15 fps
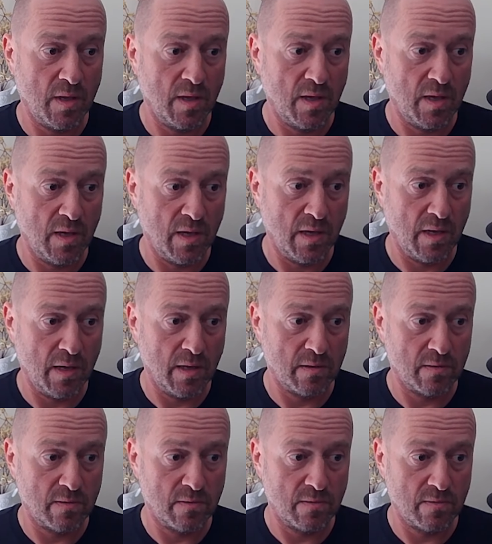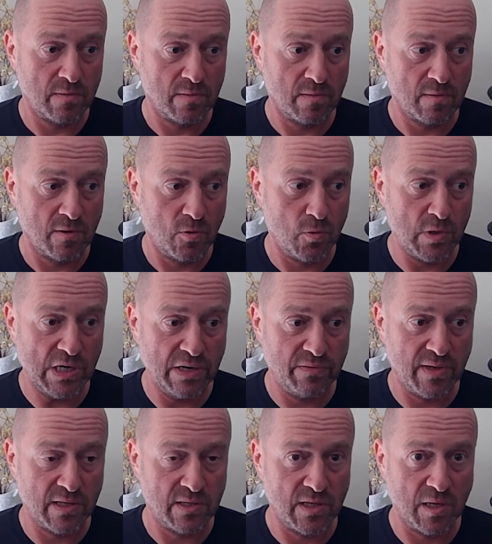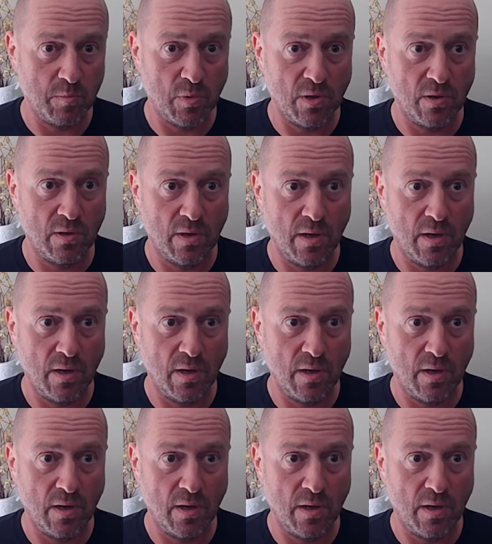and query that table.